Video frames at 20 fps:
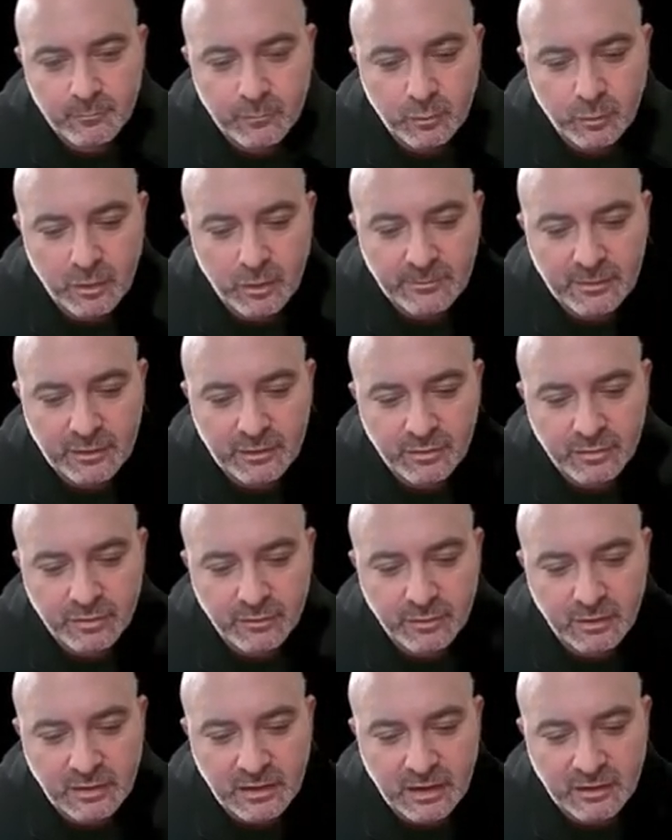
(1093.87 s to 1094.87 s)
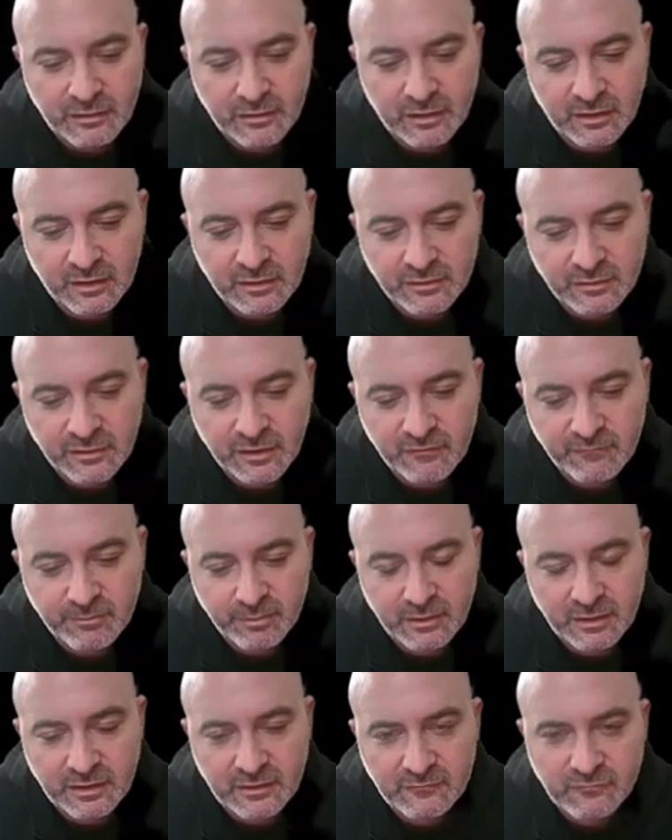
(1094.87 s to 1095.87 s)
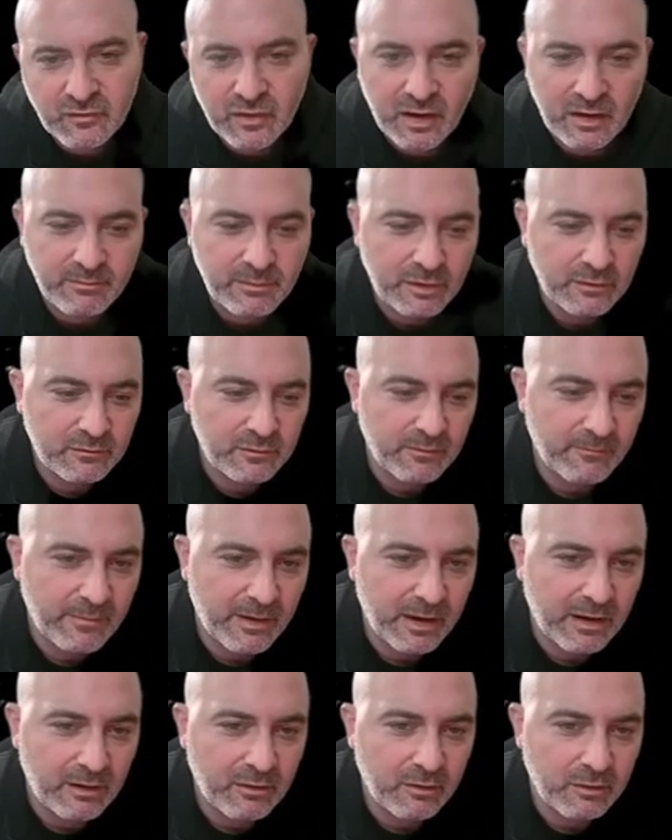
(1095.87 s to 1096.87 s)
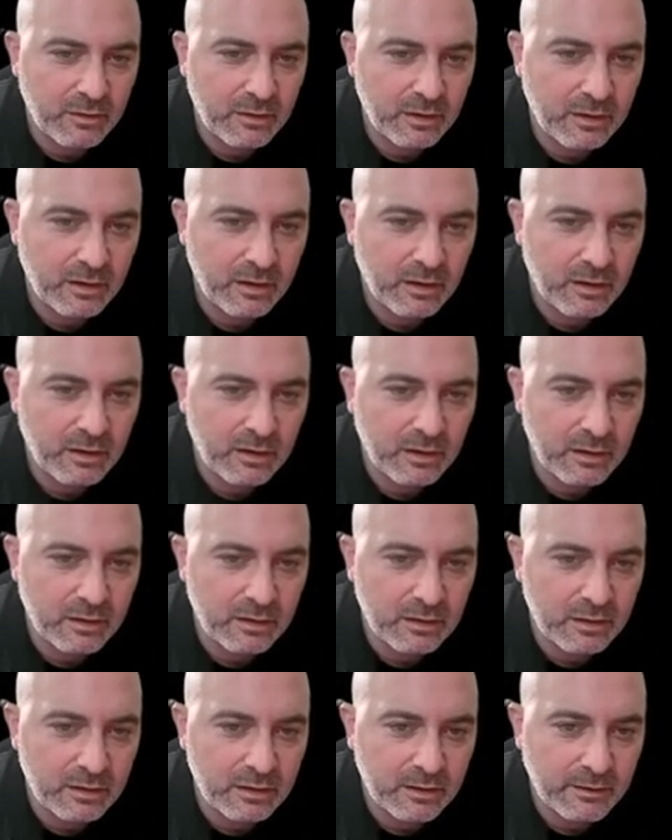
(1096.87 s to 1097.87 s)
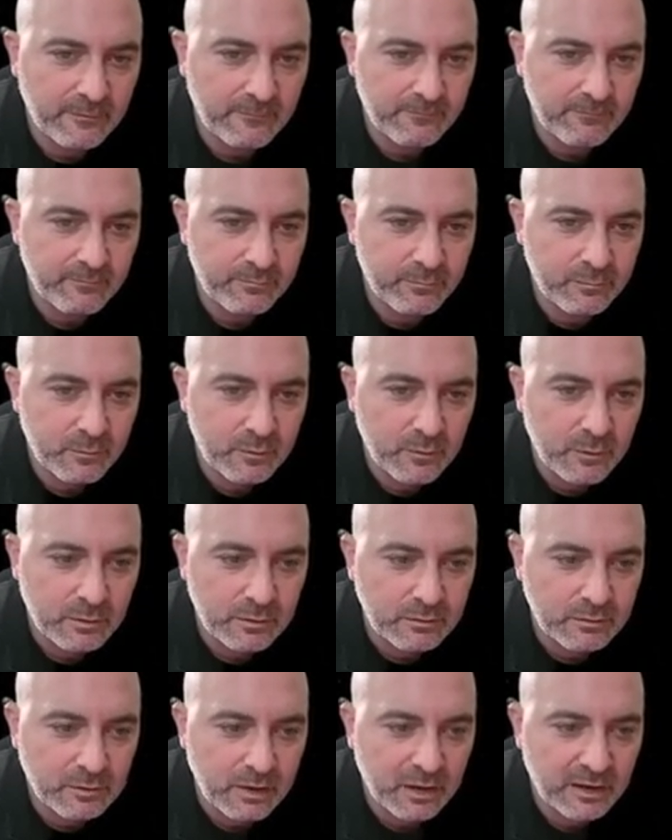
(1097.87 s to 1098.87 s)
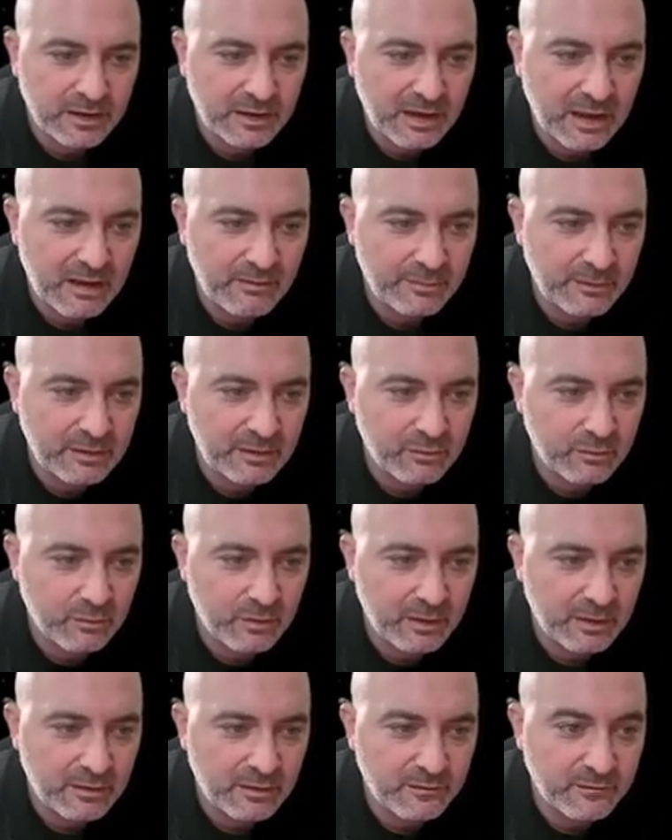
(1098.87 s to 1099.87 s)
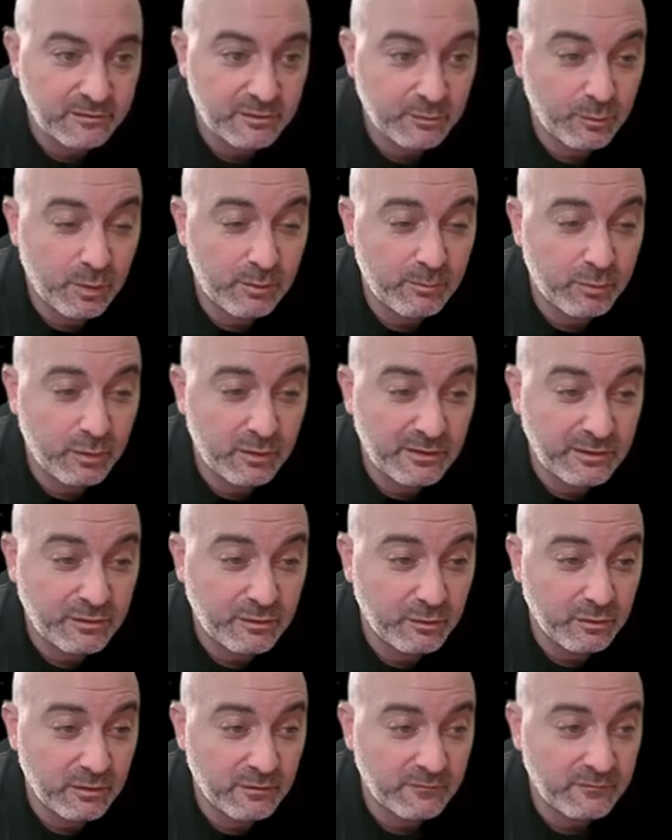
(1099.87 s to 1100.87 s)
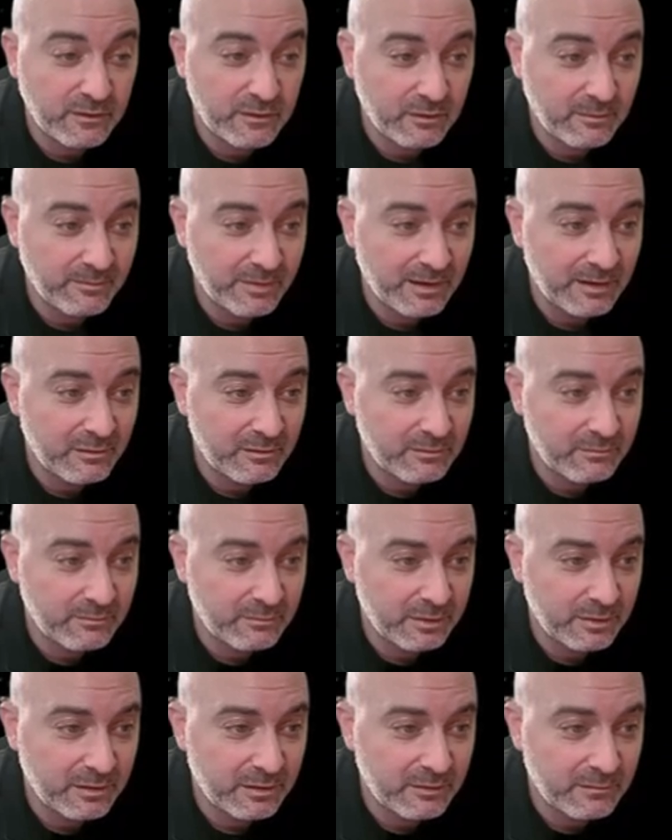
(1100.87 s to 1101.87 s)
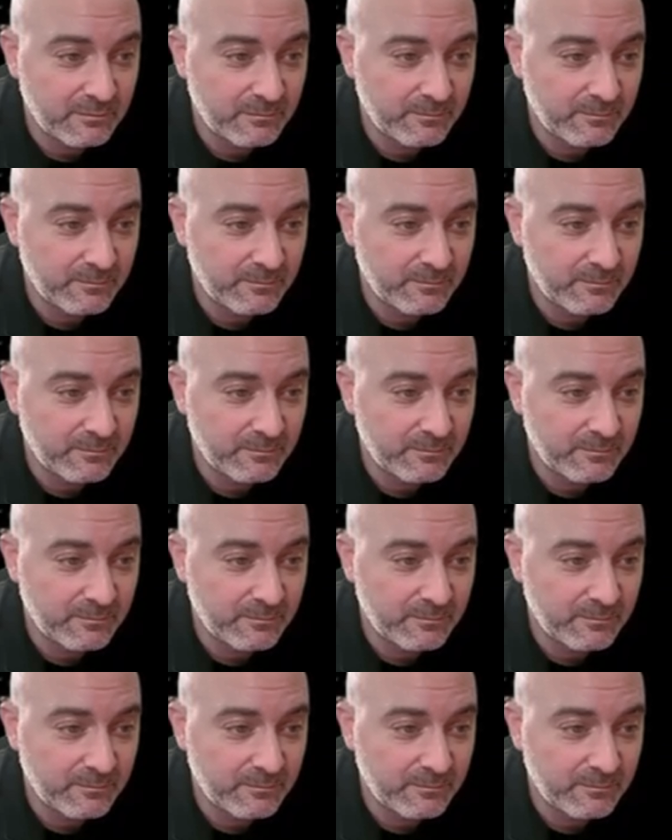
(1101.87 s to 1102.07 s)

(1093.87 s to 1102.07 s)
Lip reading: 1 minute and 39 seconds left, plenty of time here in the bout. A lot can happen either way. I know it's a 1-point score, final bout, but